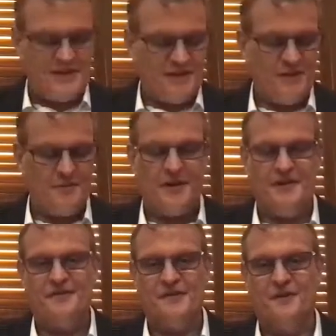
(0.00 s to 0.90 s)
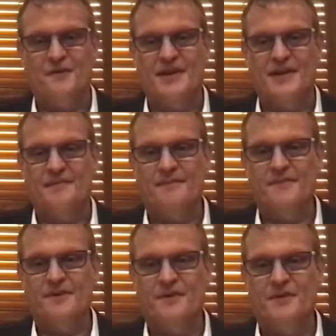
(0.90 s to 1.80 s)
everybody, for um,
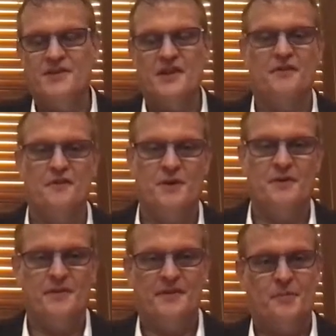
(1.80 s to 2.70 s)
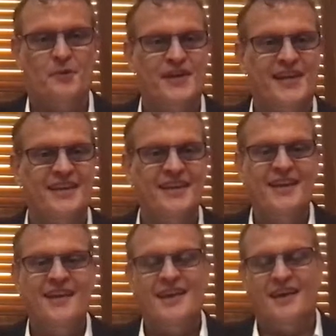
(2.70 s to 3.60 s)
for the generous welcome this morning, and
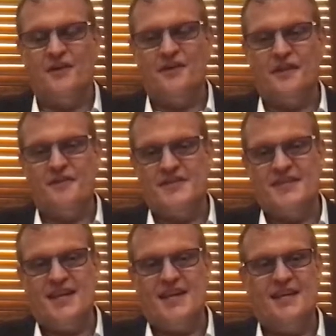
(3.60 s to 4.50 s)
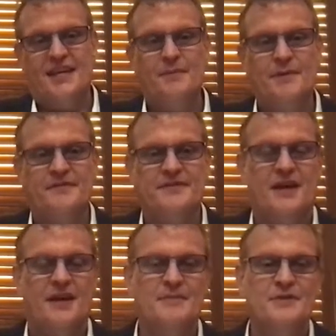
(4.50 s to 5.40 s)
and also for taking a little bit of
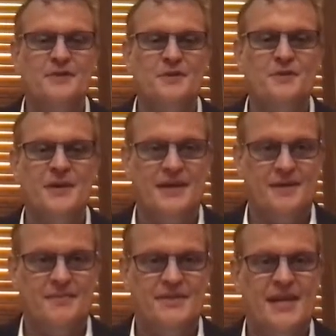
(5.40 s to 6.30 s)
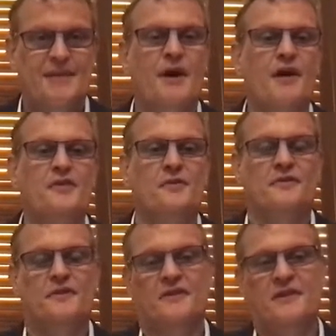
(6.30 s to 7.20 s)
time to uh, to hear my
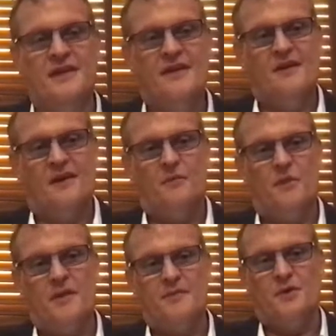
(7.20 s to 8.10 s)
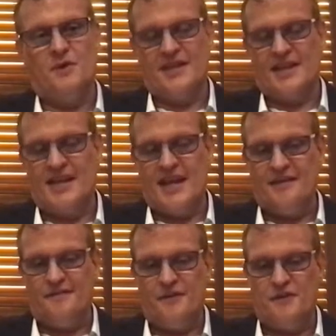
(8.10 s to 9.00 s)
thoughts on on what I'm calling the
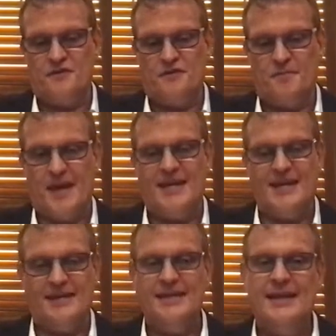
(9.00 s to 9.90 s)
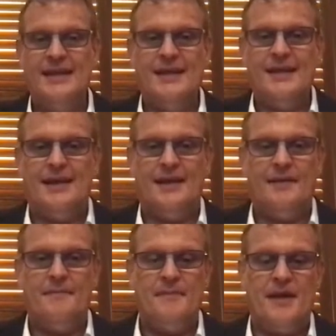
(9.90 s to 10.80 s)
connected future of banking.
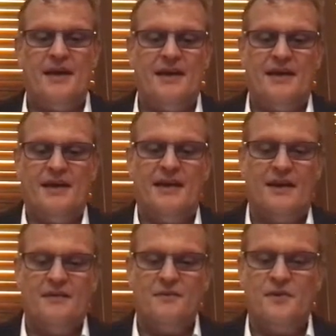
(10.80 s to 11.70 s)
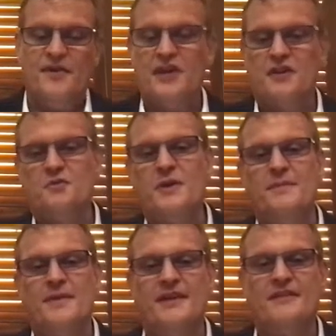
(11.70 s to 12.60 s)
Um, uh, we've only got 20
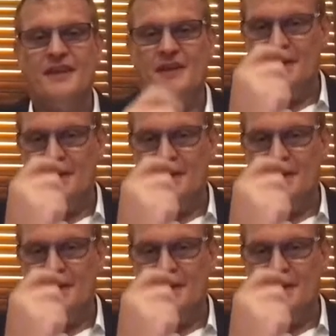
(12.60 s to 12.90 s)
minutes, so let me